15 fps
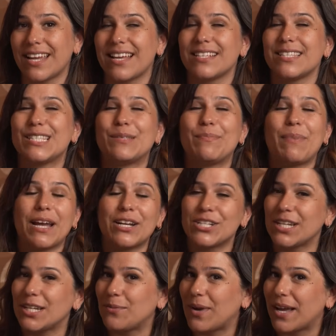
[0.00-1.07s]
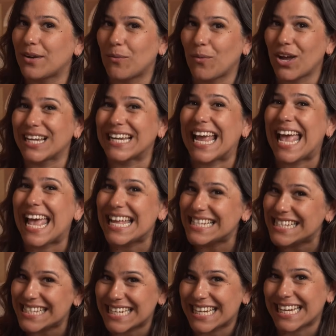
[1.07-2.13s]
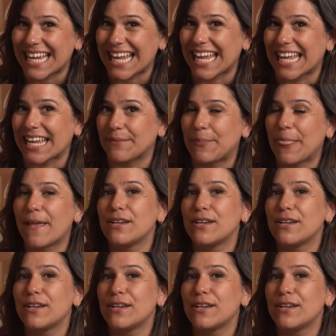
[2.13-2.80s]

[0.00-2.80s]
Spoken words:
especially when a word ends in an E.